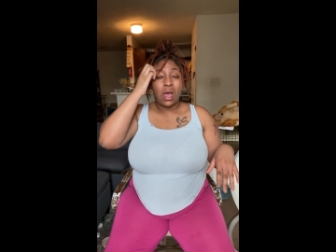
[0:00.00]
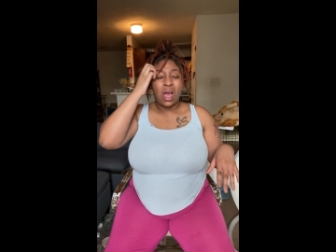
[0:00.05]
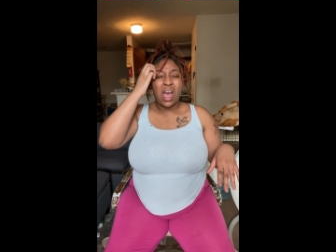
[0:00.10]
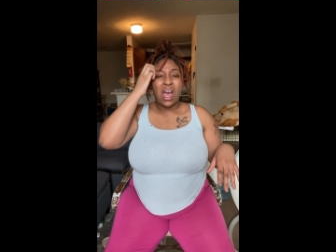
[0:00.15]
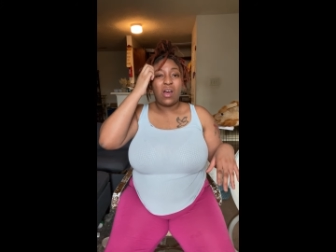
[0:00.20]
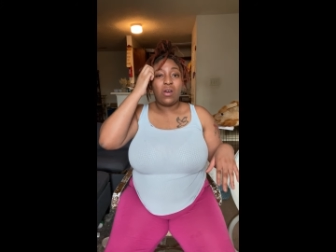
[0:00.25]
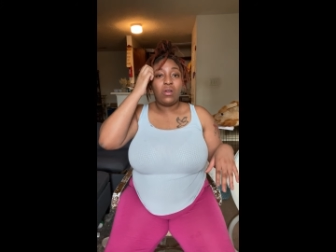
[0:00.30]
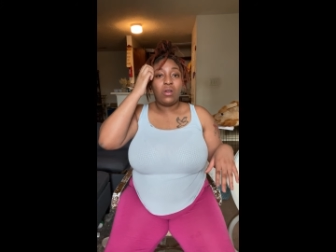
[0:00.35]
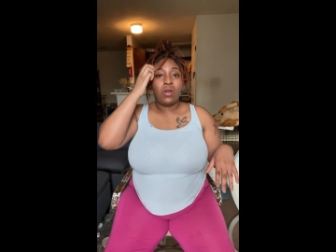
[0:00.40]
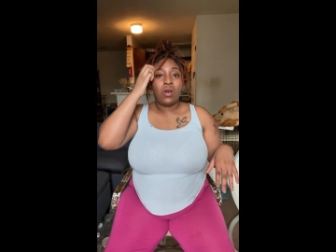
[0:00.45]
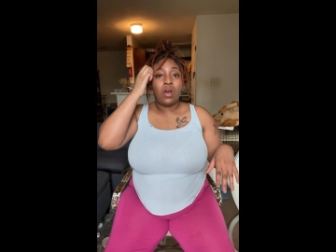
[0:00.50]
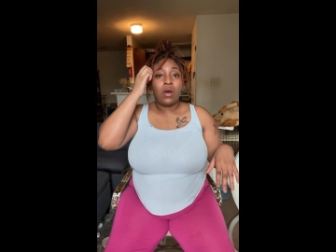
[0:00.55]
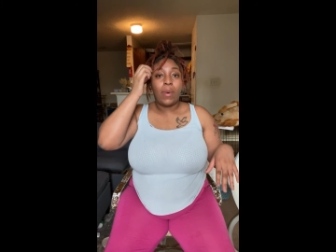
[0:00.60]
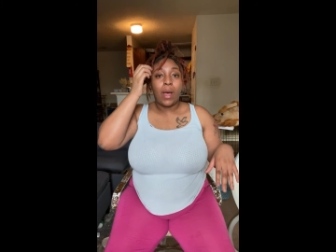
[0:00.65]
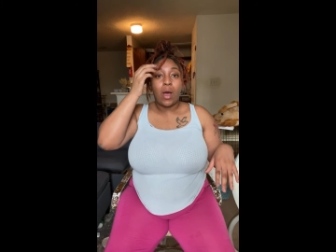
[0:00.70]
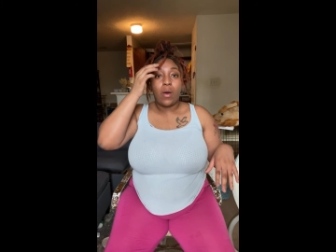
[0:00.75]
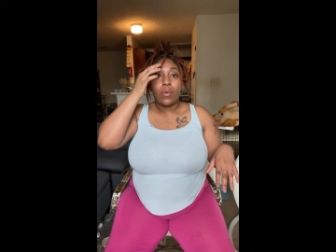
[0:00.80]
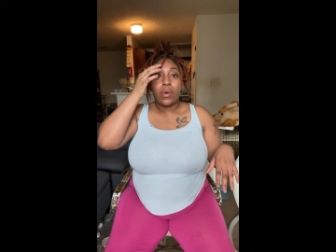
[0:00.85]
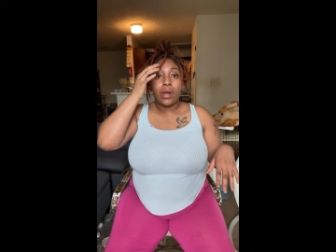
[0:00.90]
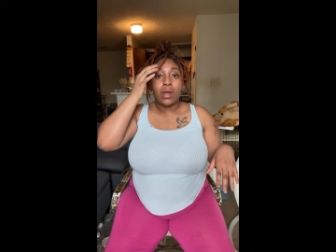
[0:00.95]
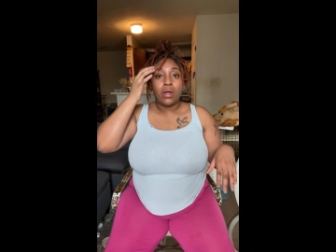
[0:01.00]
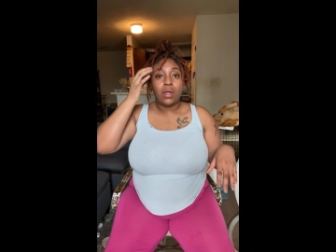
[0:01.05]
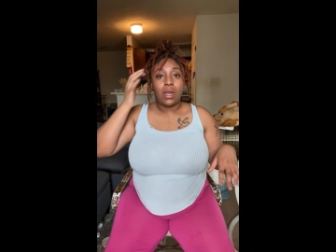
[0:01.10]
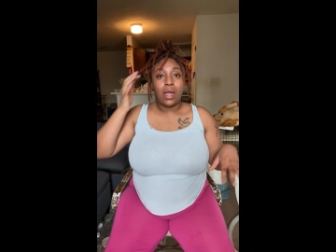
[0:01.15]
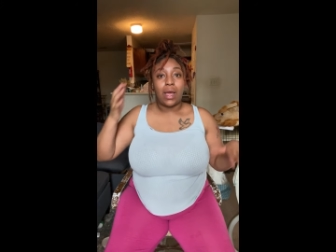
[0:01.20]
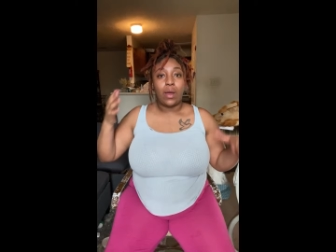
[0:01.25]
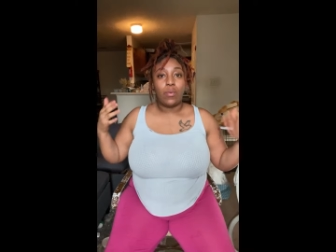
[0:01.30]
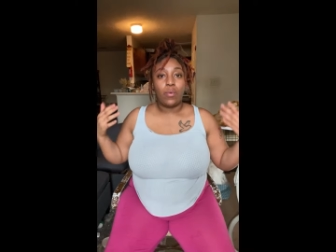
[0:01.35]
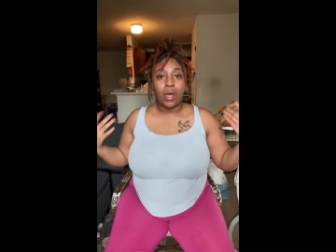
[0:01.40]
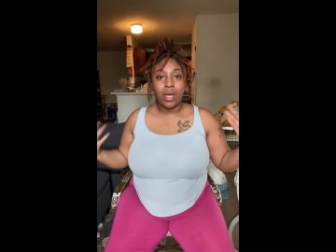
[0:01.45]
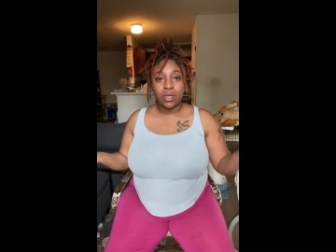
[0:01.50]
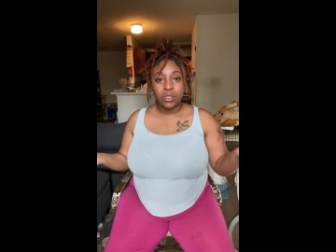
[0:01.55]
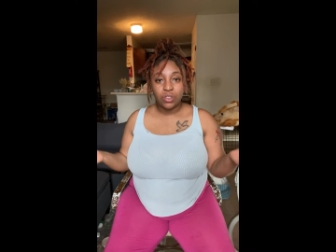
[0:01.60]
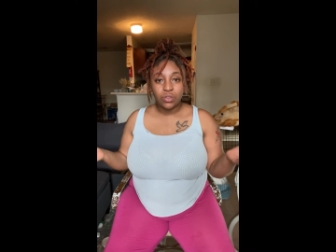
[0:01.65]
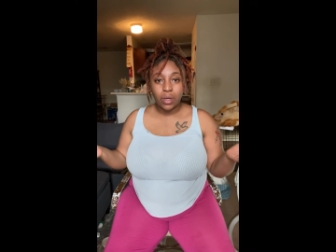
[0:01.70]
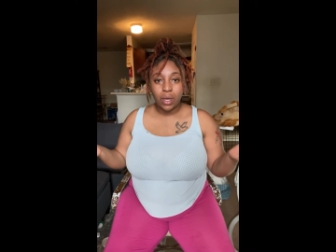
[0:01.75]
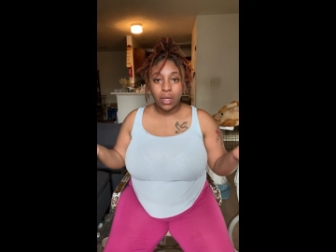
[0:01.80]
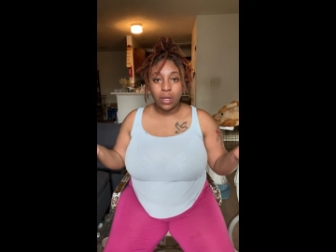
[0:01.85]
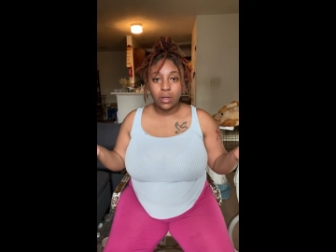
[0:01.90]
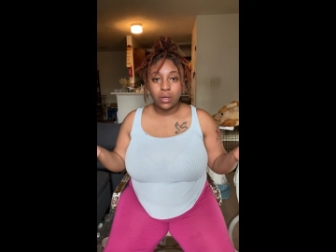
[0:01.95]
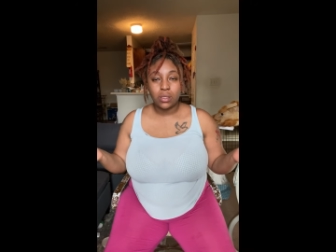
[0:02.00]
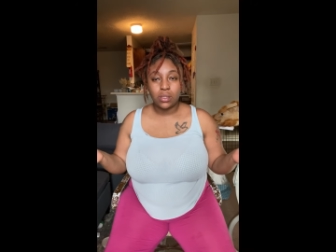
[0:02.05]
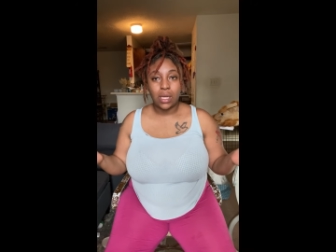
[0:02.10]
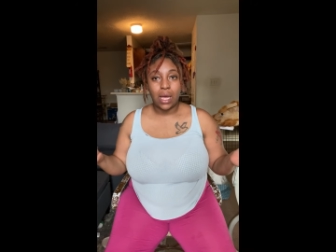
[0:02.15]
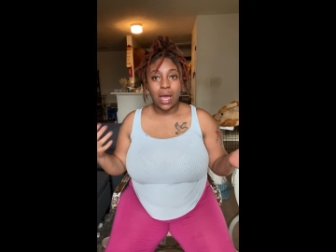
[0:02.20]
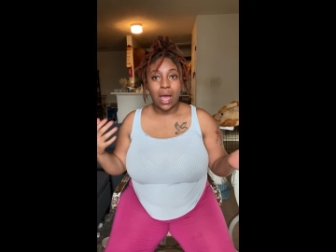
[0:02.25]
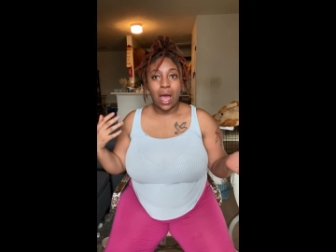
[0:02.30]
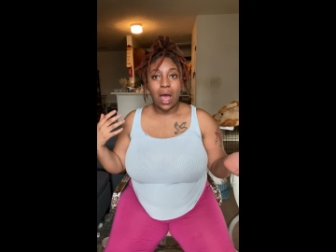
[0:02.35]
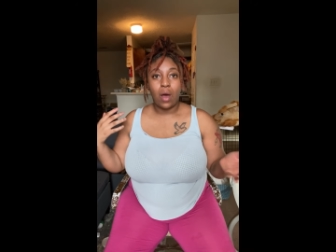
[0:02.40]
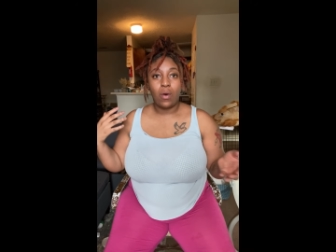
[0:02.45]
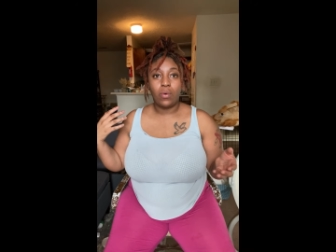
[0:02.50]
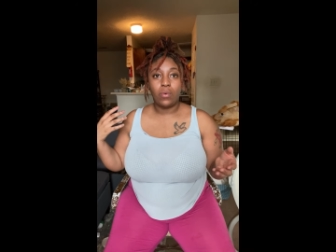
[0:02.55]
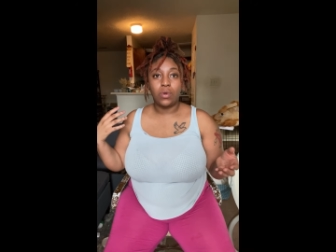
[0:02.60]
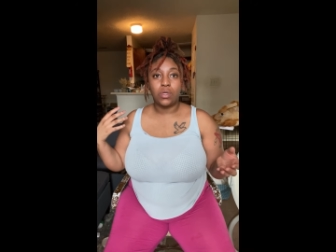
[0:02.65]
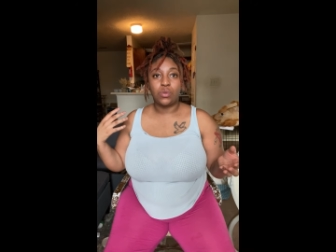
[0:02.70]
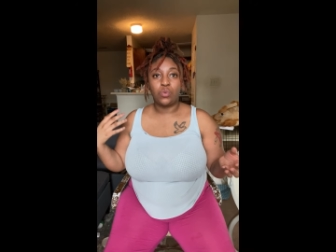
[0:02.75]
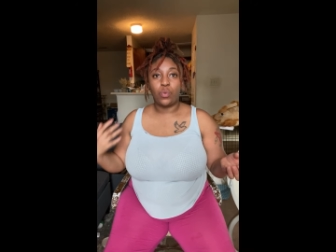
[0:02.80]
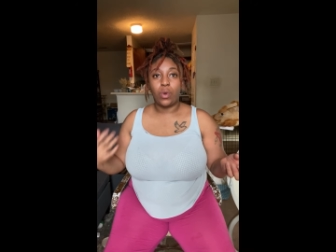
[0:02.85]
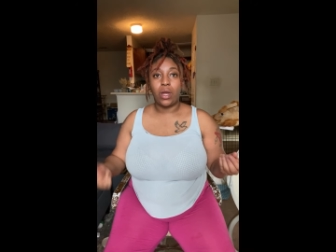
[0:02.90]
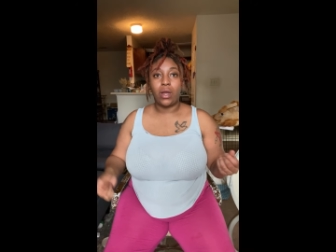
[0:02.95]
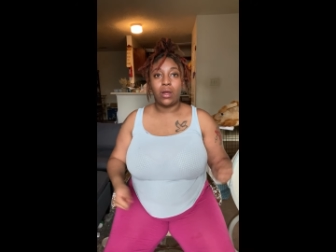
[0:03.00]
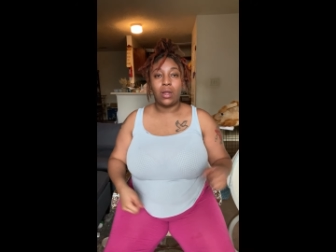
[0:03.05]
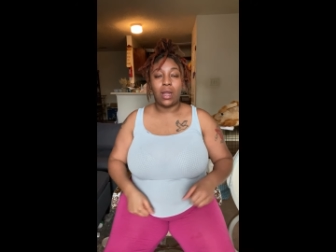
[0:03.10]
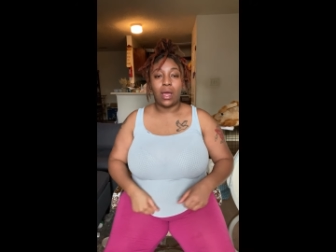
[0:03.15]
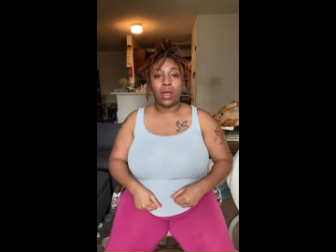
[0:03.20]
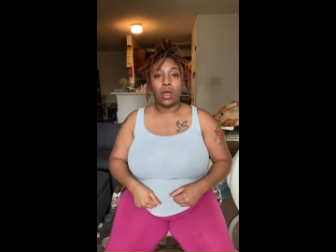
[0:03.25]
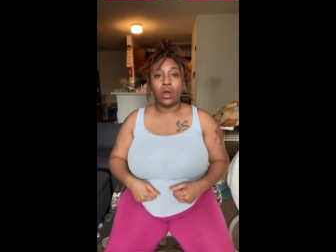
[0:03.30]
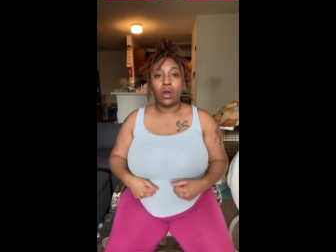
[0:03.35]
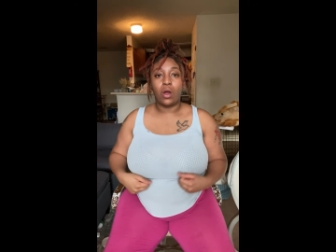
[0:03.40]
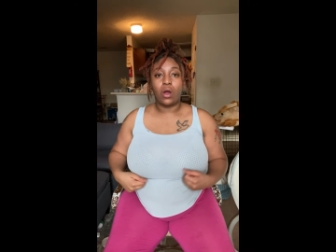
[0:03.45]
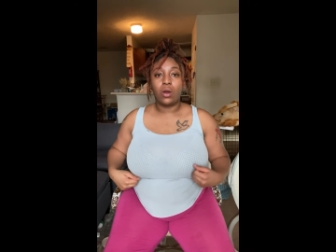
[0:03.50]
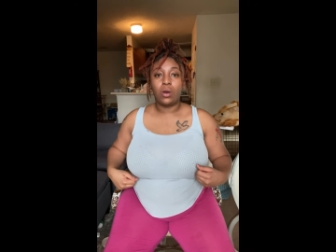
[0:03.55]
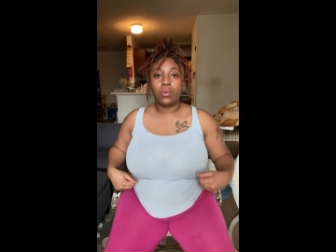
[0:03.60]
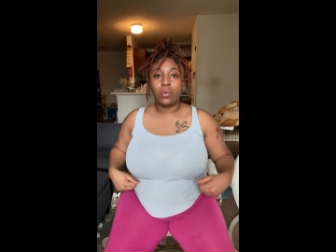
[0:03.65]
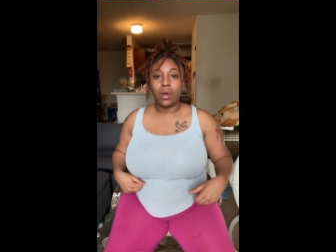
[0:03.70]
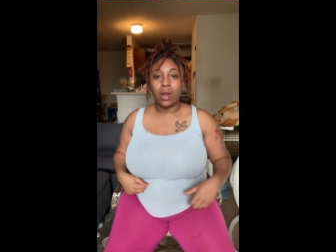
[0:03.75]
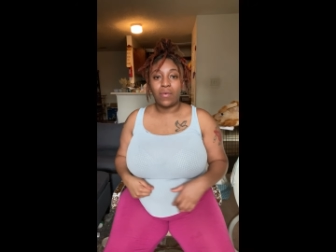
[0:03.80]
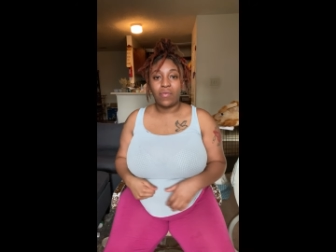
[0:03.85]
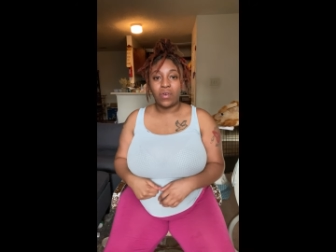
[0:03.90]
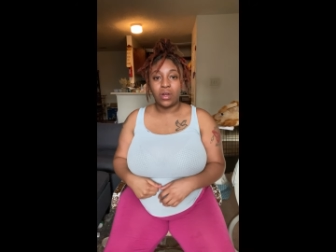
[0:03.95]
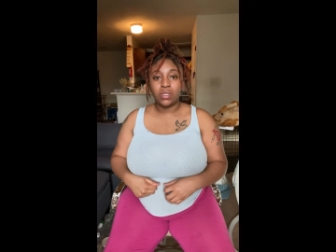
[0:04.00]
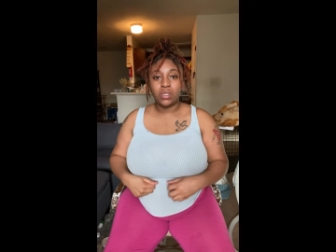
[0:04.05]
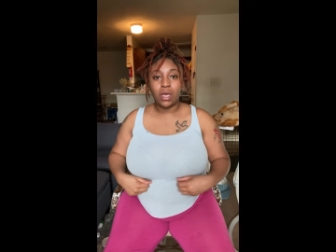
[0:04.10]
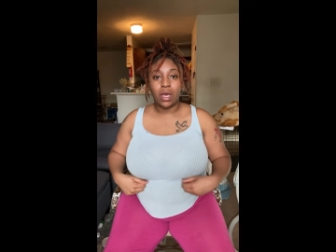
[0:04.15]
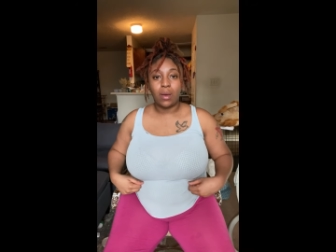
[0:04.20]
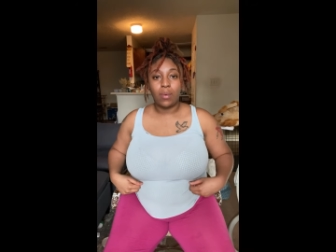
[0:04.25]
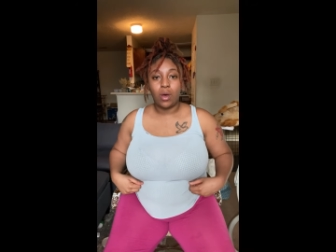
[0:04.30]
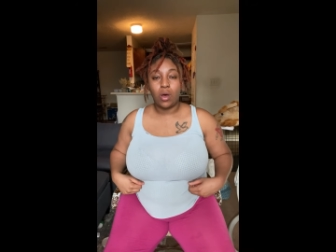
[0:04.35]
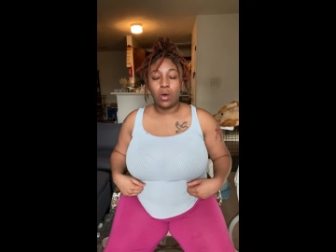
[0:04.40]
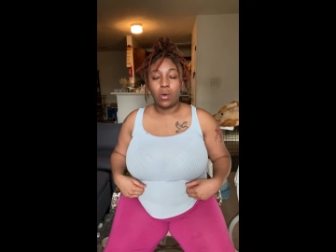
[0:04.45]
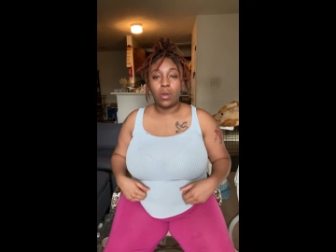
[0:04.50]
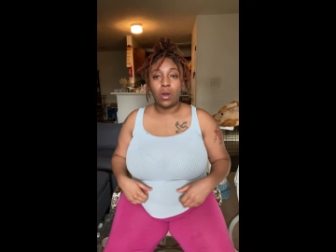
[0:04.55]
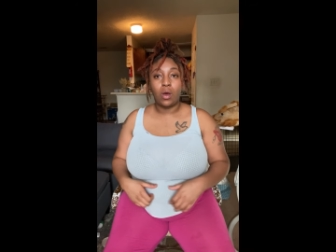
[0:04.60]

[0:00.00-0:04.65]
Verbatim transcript: I don't know about wearing like waist trainers. Like I was wearing like a girdle when I first came home.